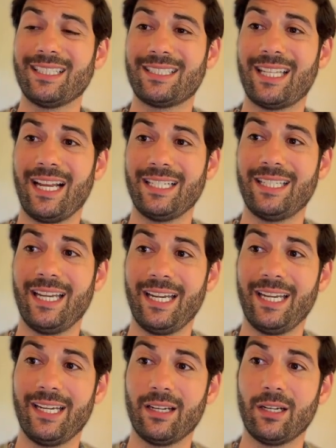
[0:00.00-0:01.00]
ten
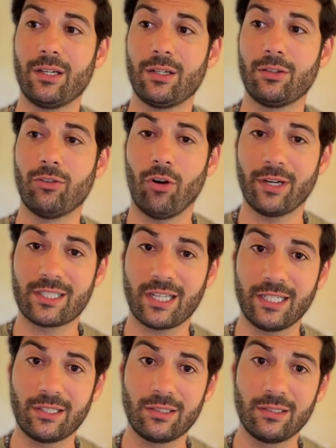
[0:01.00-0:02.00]
day growing
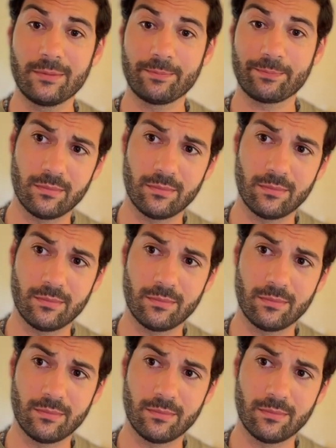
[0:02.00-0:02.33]
cycle